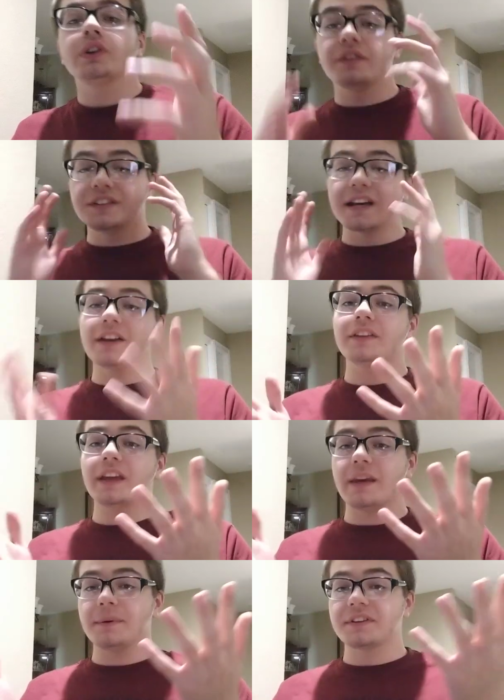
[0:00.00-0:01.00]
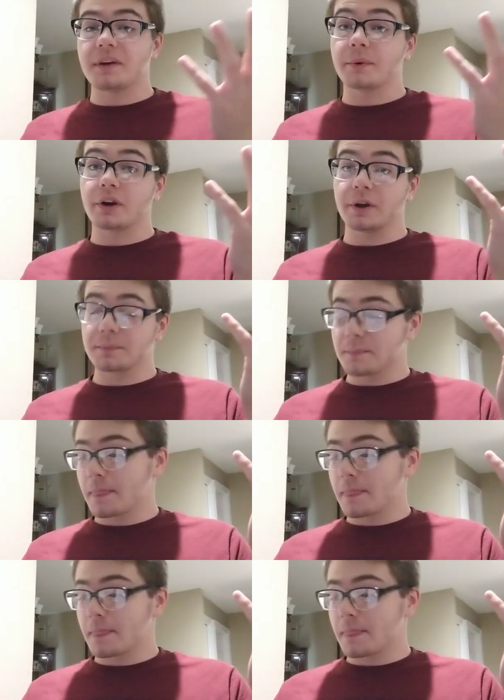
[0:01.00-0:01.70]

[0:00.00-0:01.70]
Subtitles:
You've decided to take AP seminar,